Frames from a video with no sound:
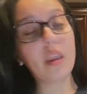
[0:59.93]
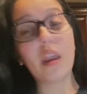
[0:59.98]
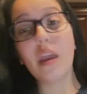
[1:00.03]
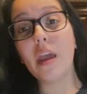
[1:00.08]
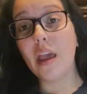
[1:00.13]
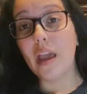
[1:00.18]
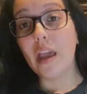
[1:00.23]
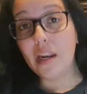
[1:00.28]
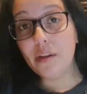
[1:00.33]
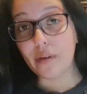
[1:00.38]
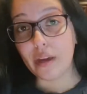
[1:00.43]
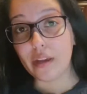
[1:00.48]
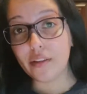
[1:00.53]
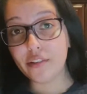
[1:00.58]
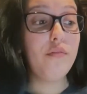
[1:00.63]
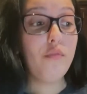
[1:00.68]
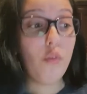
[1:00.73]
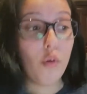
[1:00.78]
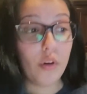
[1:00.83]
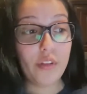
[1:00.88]
anyways,
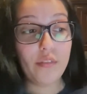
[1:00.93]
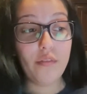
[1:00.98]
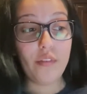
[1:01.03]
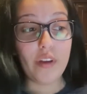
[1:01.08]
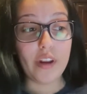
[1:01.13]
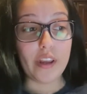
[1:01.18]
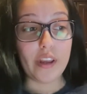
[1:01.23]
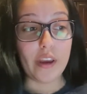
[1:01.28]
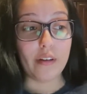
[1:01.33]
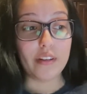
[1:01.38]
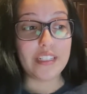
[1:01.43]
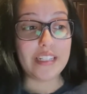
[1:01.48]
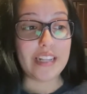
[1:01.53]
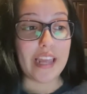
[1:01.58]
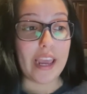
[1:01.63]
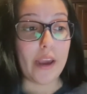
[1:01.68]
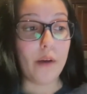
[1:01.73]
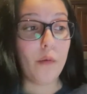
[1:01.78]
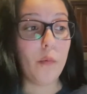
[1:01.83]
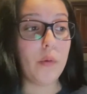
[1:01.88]
for the video
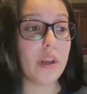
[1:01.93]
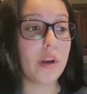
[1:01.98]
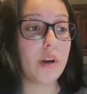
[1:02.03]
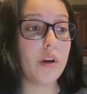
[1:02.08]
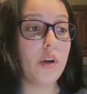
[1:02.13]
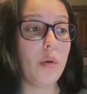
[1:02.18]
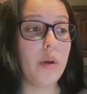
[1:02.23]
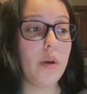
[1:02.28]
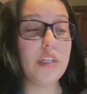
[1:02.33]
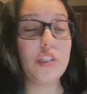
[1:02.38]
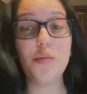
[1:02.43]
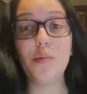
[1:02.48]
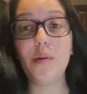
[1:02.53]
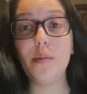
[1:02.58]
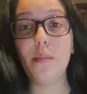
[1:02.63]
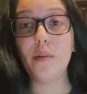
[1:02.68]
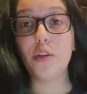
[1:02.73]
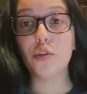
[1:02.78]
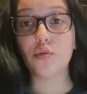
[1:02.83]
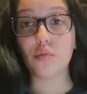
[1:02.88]
today, we are going to
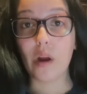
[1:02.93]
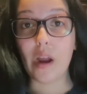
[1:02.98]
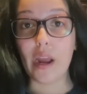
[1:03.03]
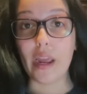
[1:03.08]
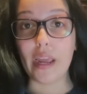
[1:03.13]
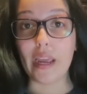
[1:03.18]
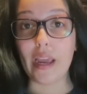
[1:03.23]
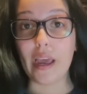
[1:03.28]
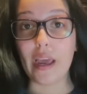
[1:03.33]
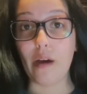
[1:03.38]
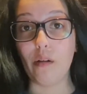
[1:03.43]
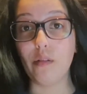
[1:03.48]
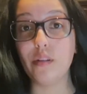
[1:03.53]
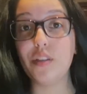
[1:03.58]
be trying out